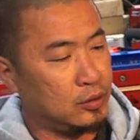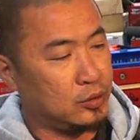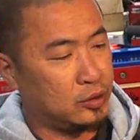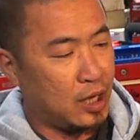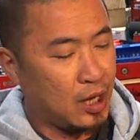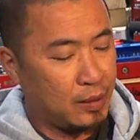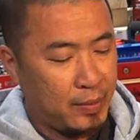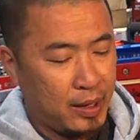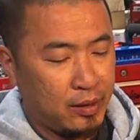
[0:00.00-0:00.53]

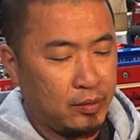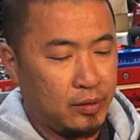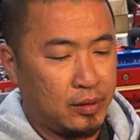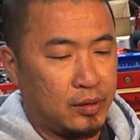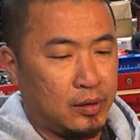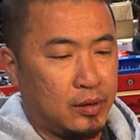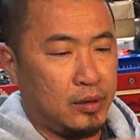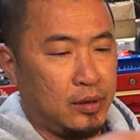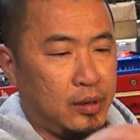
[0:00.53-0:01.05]
shock mount
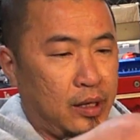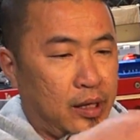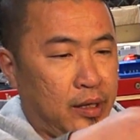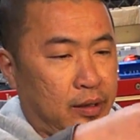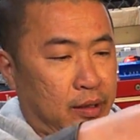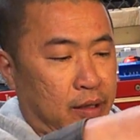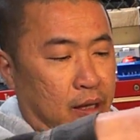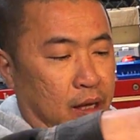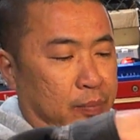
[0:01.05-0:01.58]

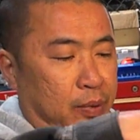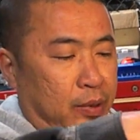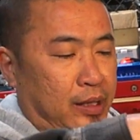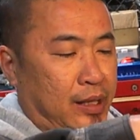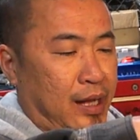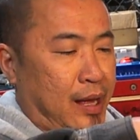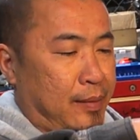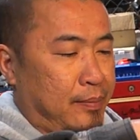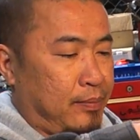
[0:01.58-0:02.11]
and the upper
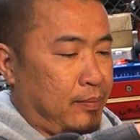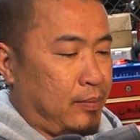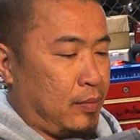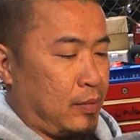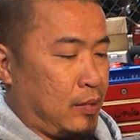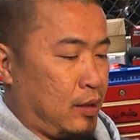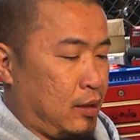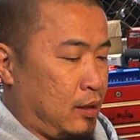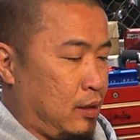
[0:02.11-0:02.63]
clamp.
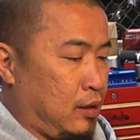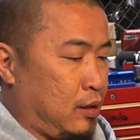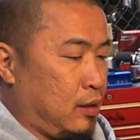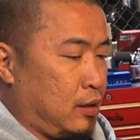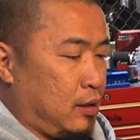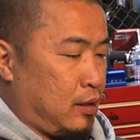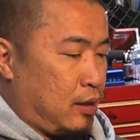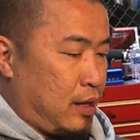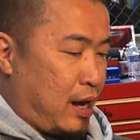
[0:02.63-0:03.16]

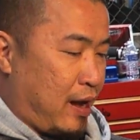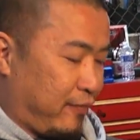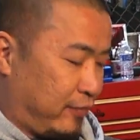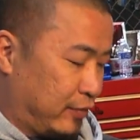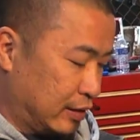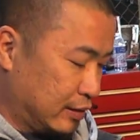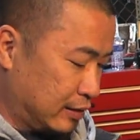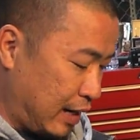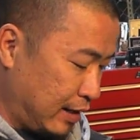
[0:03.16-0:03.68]
I've
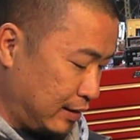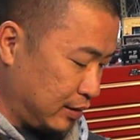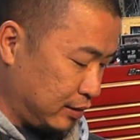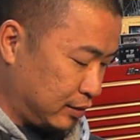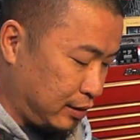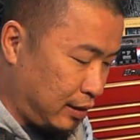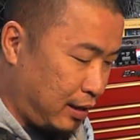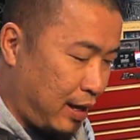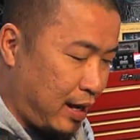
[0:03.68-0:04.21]
designed
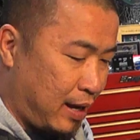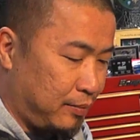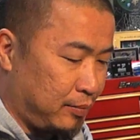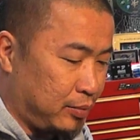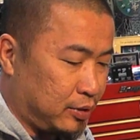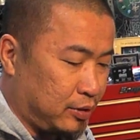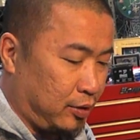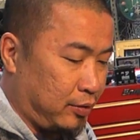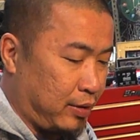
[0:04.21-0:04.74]
this
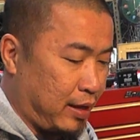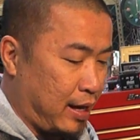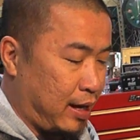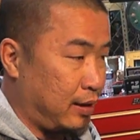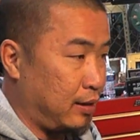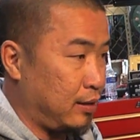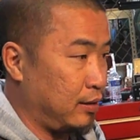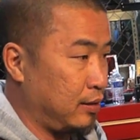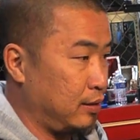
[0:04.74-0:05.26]
clamp so
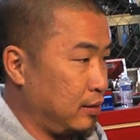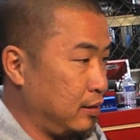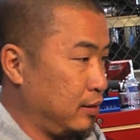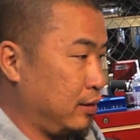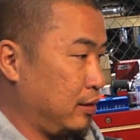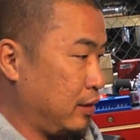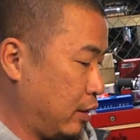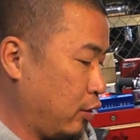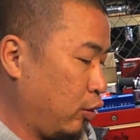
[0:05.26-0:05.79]
that
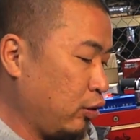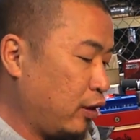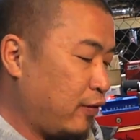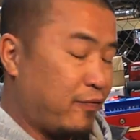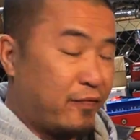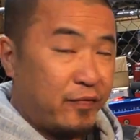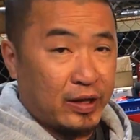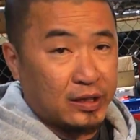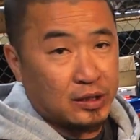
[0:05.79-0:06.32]
it only
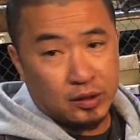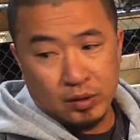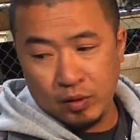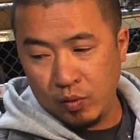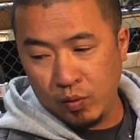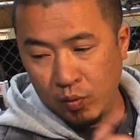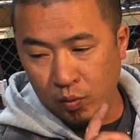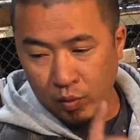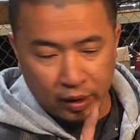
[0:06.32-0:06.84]
fits
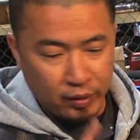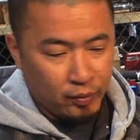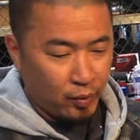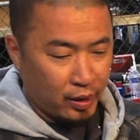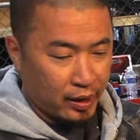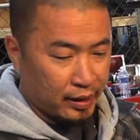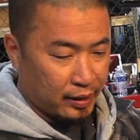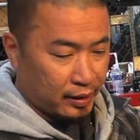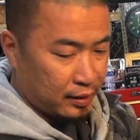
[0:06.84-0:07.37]
one
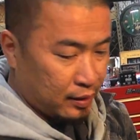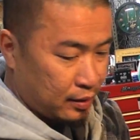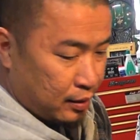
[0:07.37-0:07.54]
way.